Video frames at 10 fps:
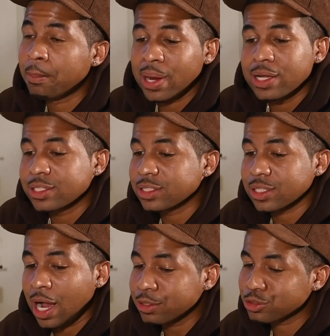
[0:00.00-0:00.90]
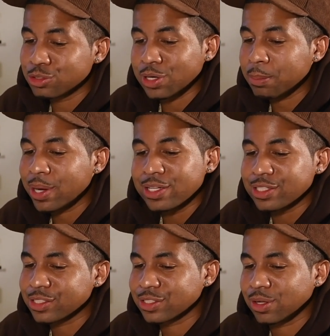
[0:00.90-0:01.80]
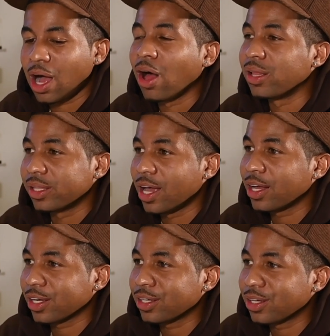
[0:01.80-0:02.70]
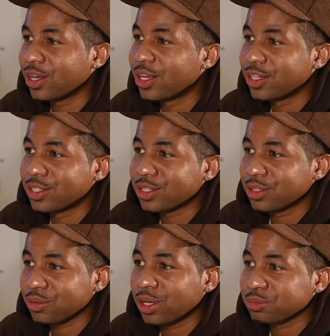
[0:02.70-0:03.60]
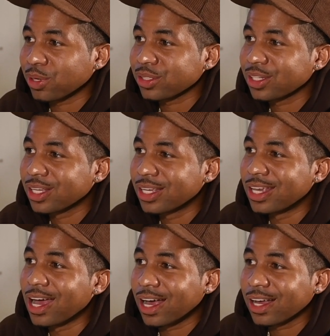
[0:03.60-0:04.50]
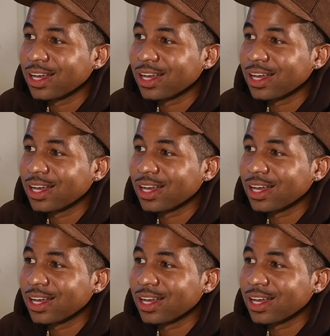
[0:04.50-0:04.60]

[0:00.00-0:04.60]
I pay attention. I paid attention to all of that. And on spot. Yeah.